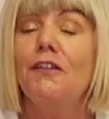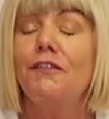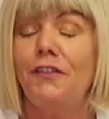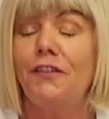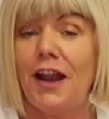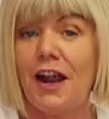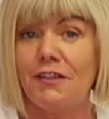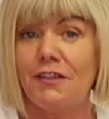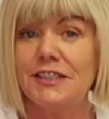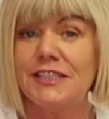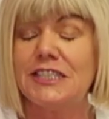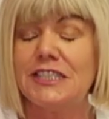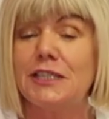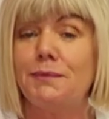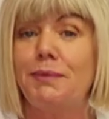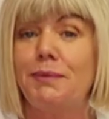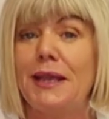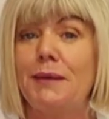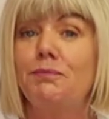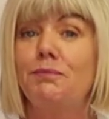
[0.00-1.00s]
florists
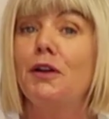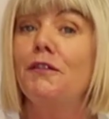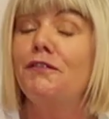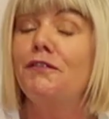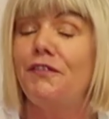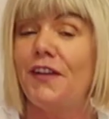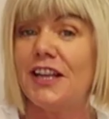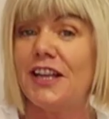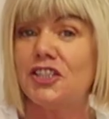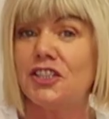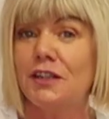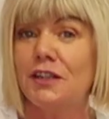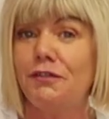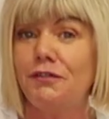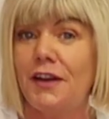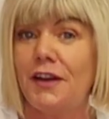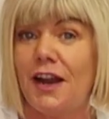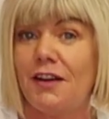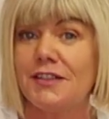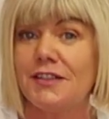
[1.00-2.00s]
to be professional
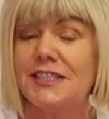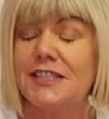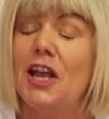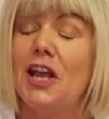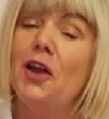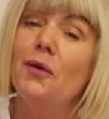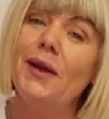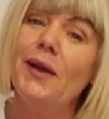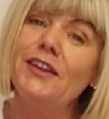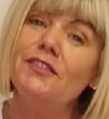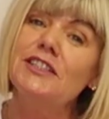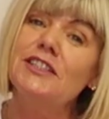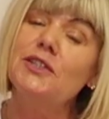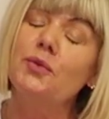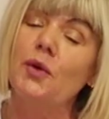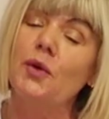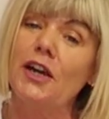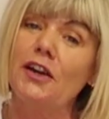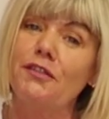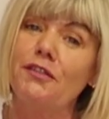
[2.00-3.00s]
florists, whether
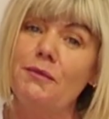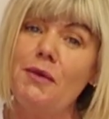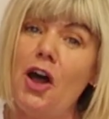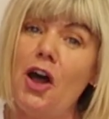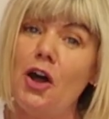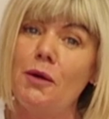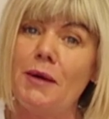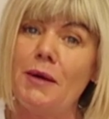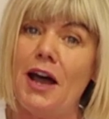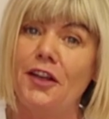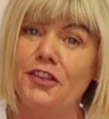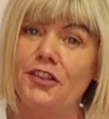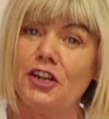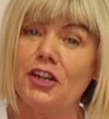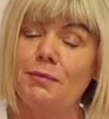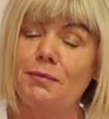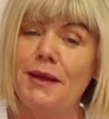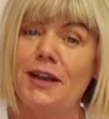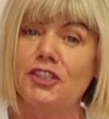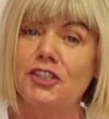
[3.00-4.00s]
it's work from home on the
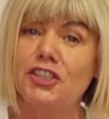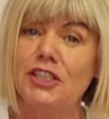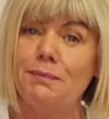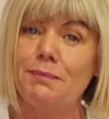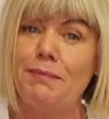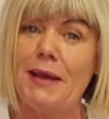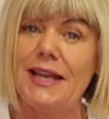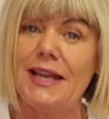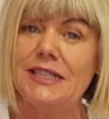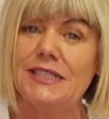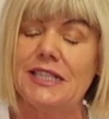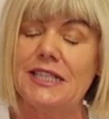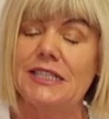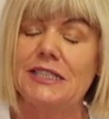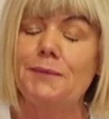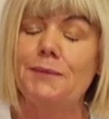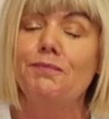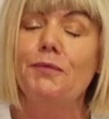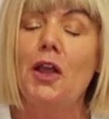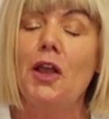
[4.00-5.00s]
commercial
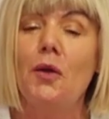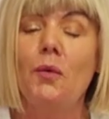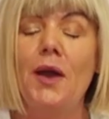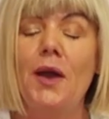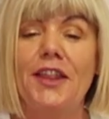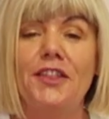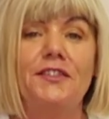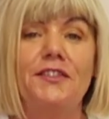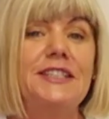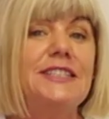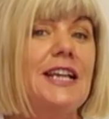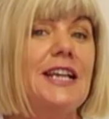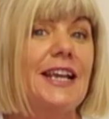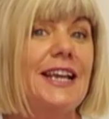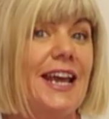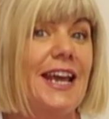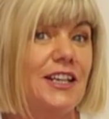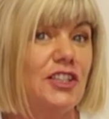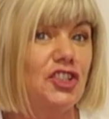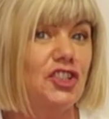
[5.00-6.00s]
basis, whether it's
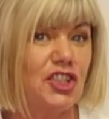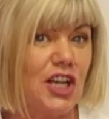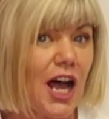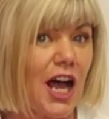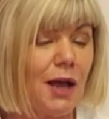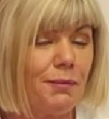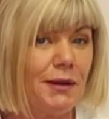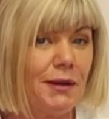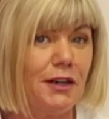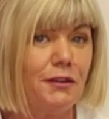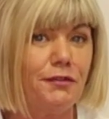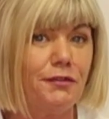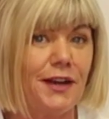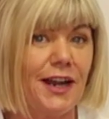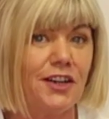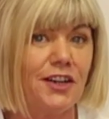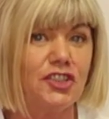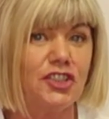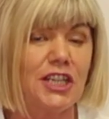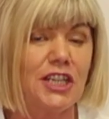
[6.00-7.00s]
get a job in a
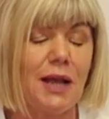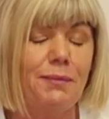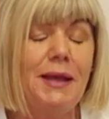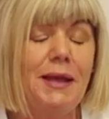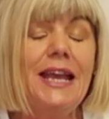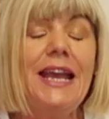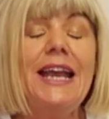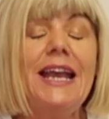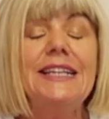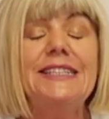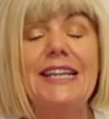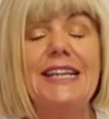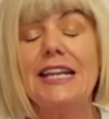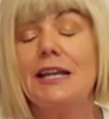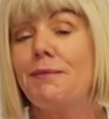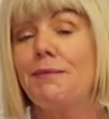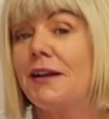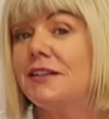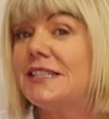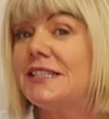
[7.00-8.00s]
flower shop,
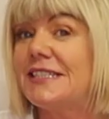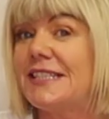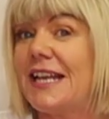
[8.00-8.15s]
think about